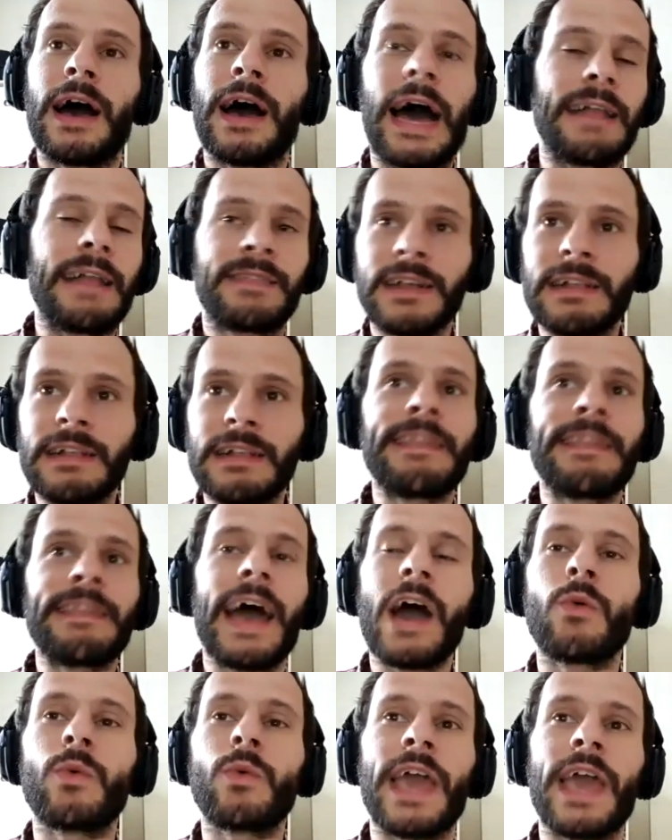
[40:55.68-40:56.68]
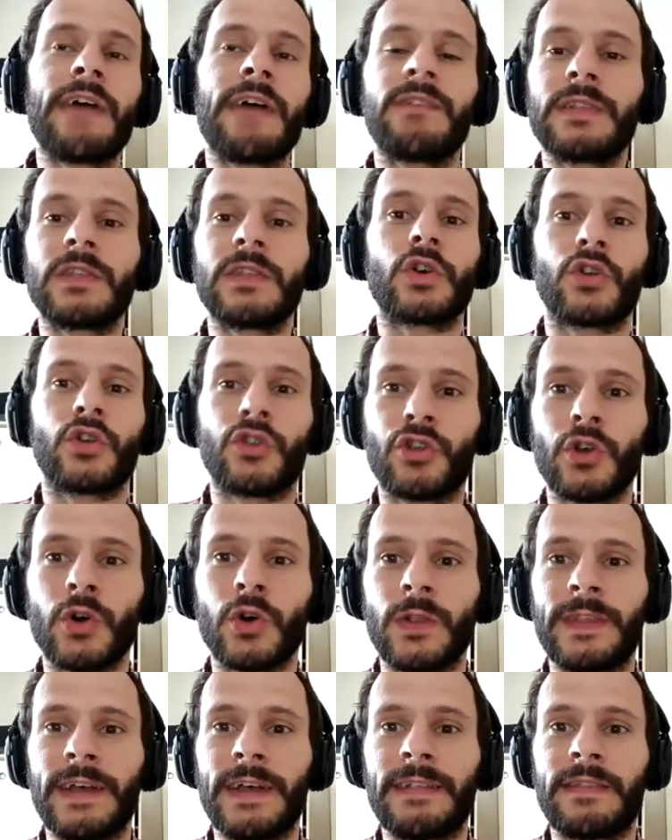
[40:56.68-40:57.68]
Until now, we have
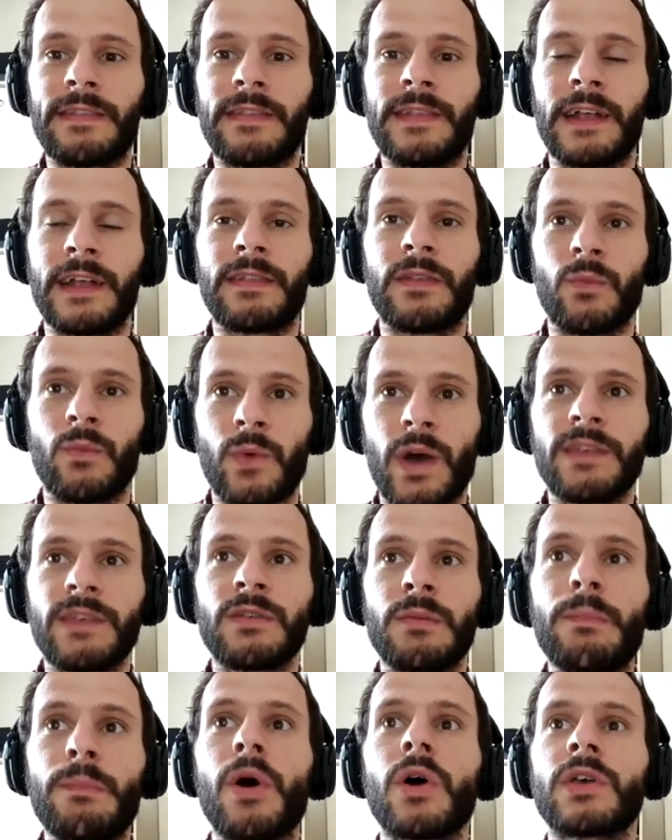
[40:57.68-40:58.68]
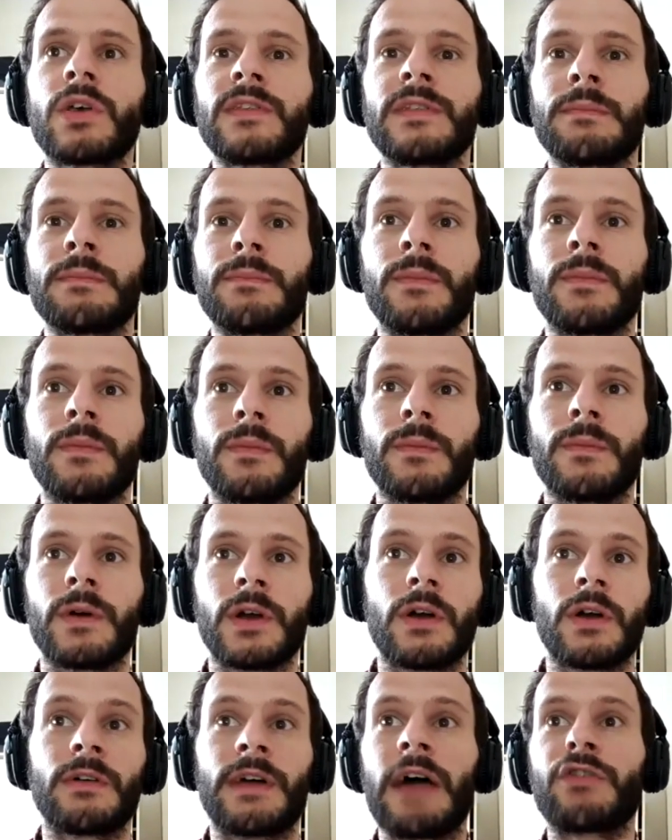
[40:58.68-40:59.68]
understood that Western Balkan
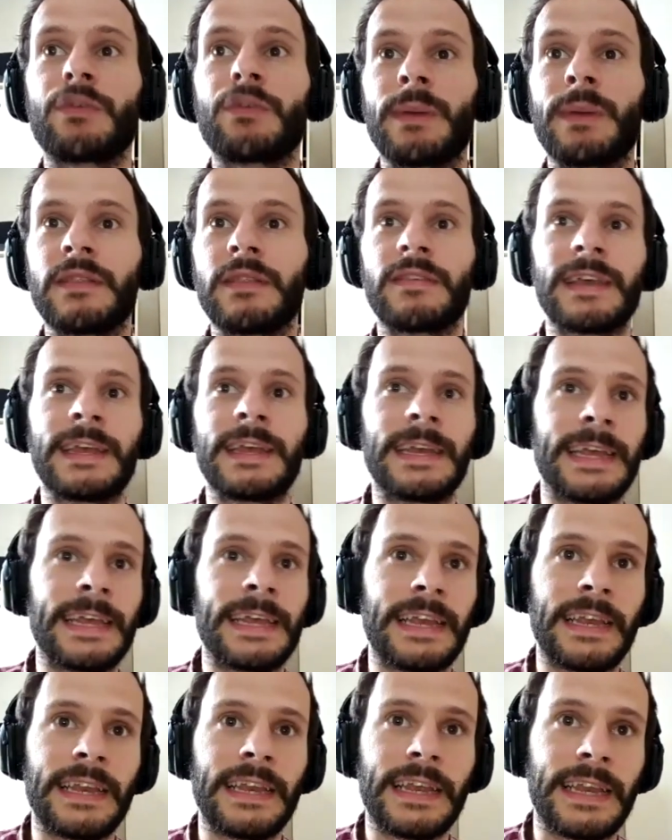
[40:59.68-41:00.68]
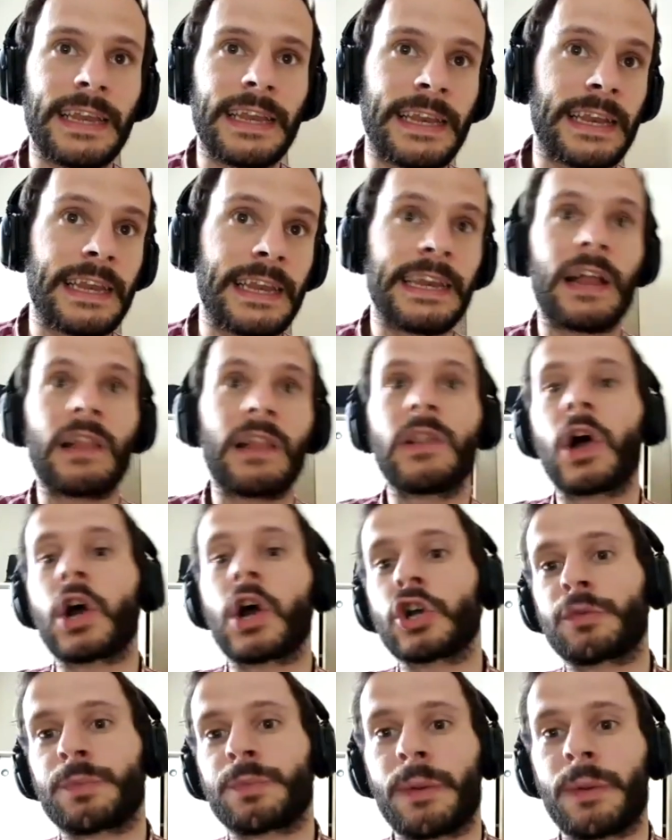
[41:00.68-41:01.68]
governments in a
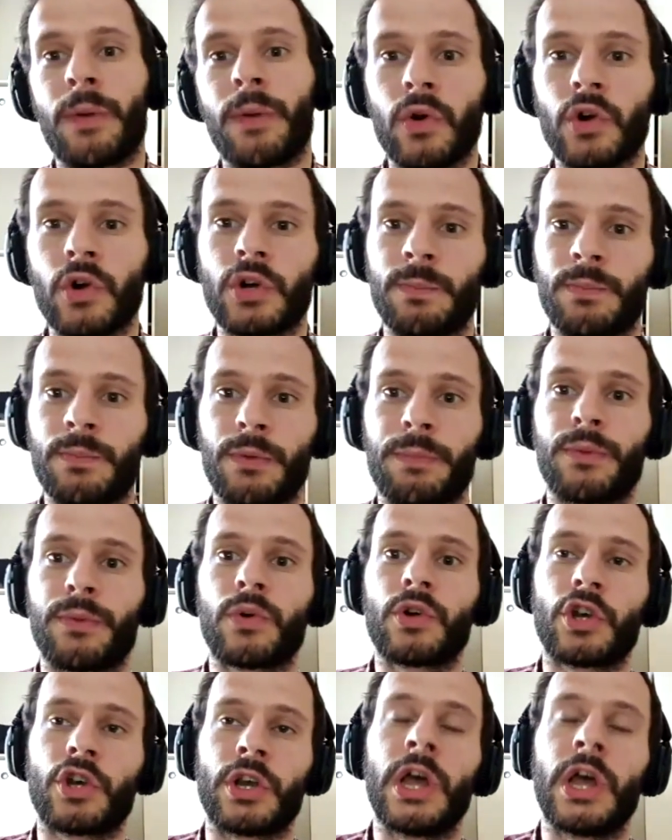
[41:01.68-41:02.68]
large proportion